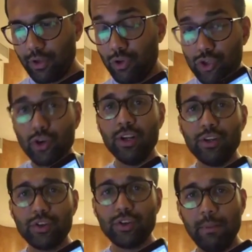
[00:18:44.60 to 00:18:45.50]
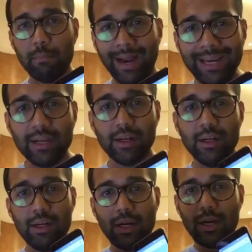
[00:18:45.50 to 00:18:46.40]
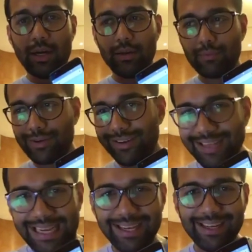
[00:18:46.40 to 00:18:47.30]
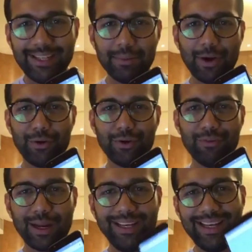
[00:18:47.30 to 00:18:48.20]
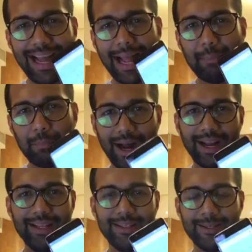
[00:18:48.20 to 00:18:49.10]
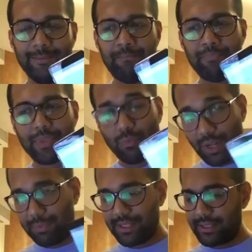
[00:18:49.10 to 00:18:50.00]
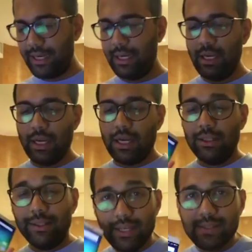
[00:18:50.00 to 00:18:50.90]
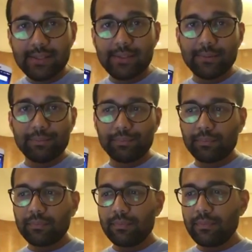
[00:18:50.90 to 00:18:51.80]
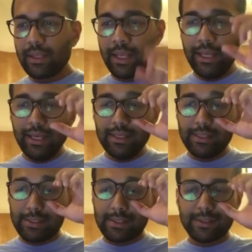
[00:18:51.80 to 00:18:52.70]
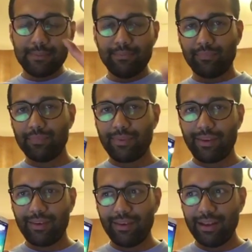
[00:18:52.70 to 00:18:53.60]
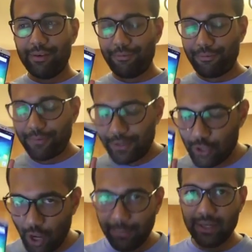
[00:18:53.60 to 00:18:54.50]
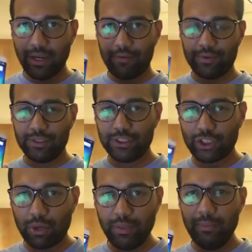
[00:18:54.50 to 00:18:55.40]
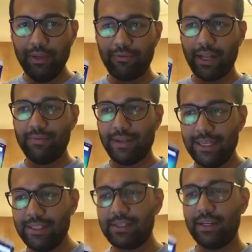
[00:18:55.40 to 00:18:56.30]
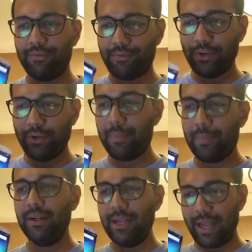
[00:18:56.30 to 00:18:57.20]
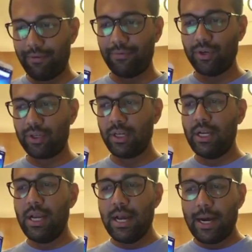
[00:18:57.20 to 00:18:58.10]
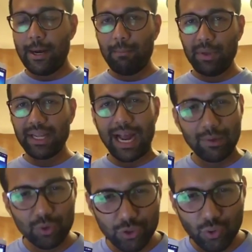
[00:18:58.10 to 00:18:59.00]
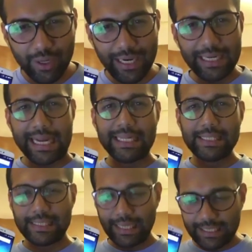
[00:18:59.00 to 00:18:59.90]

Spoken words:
shouldn't really mind curtailing the amount of money and buy the OnePlus 3. This is a phenomenal effort. The Xiaomi Mi 5 is a phenomenal effort. But I would go ahead and say